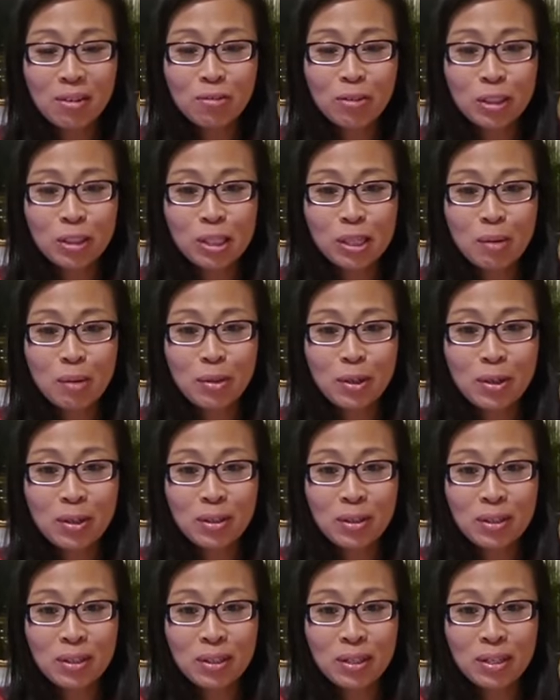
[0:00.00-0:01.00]
for summer.
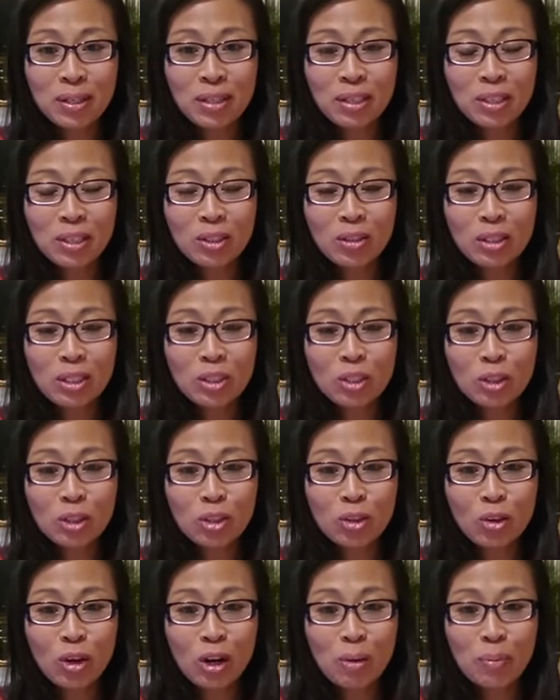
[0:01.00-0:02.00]
So these are
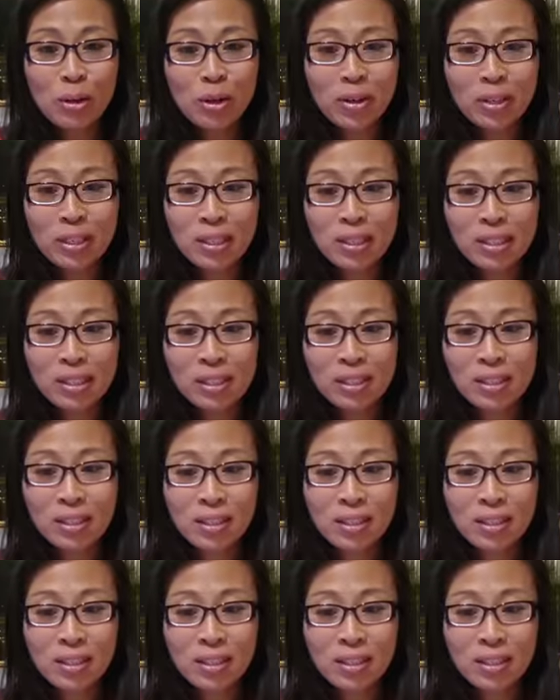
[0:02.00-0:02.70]
strawberries.